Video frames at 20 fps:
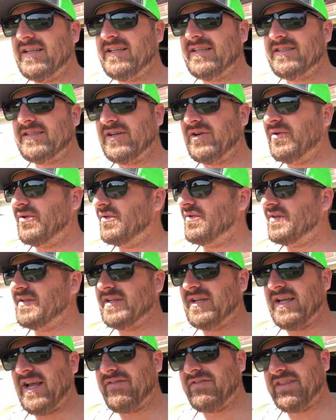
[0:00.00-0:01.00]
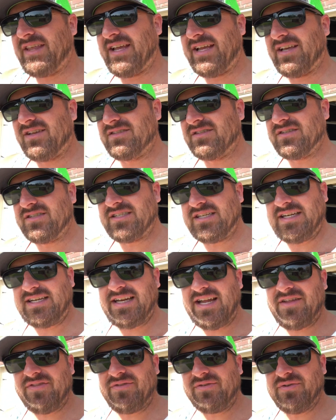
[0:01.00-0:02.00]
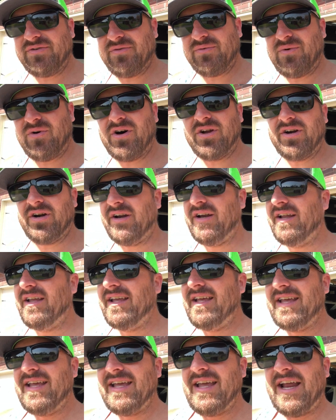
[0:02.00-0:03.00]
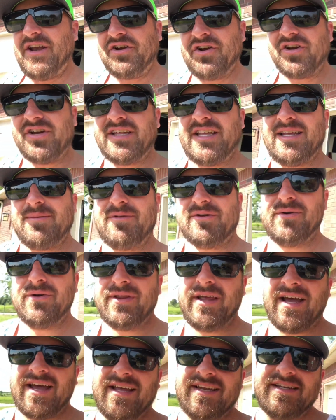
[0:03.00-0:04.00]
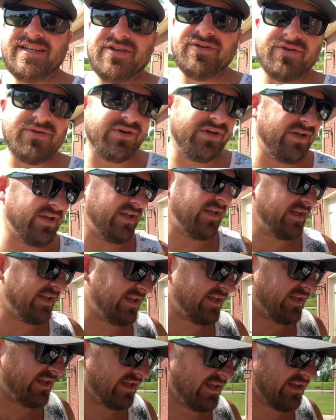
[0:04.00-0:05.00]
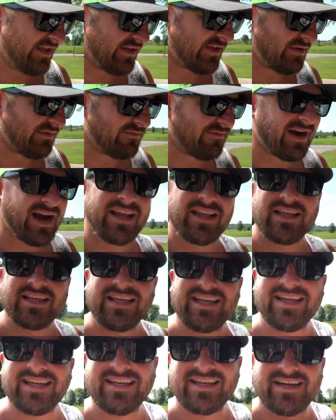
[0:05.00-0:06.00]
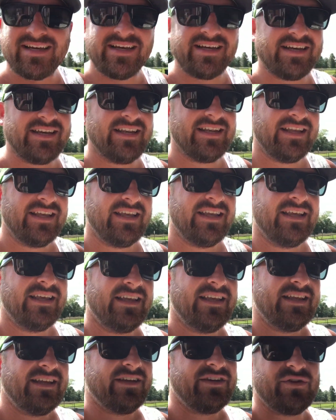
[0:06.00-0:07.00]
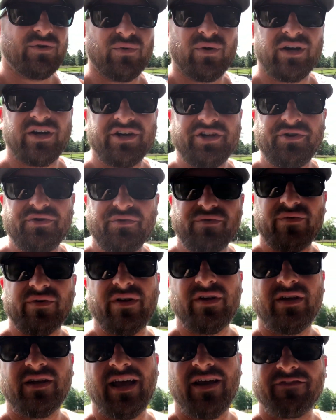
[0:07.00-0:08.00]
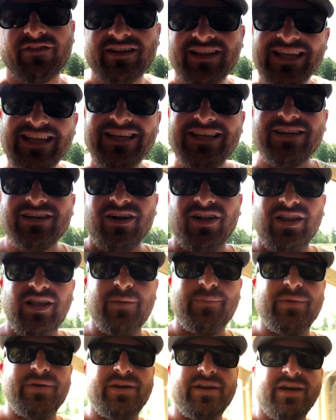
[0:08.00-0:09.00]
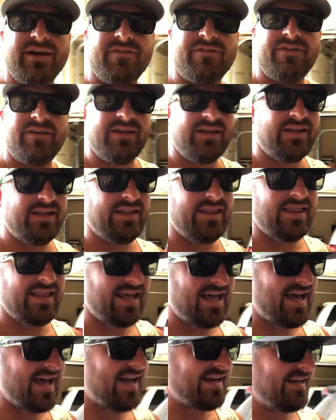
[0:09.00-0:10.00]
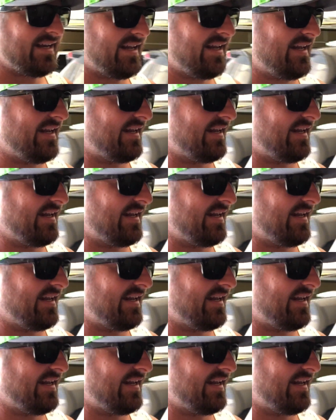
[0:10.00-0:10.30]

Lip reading: So everything else will sink down through the water. And you're gonna keep doing that until you finally get done to where you have cleaned it all up enough that